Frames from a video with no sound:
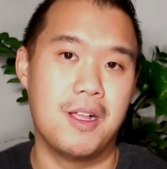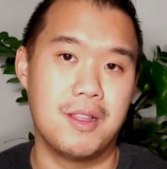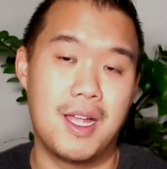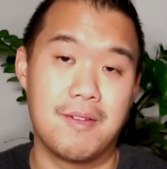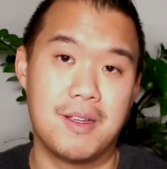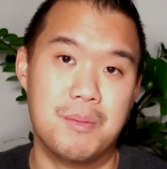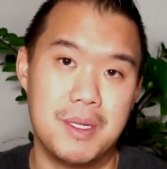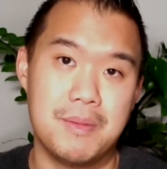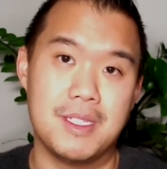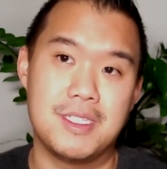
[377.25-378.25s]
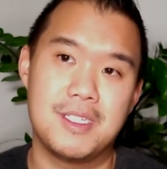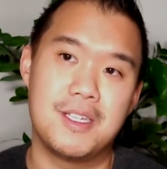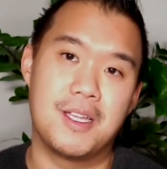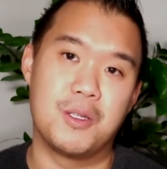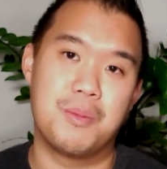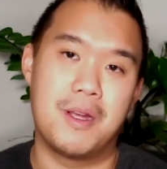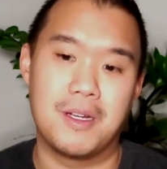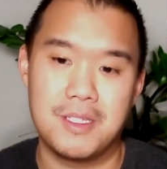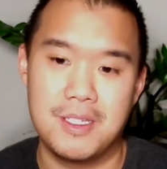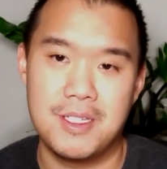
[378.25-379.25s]
a lot of commitment on your
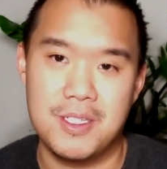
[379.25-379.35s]
part.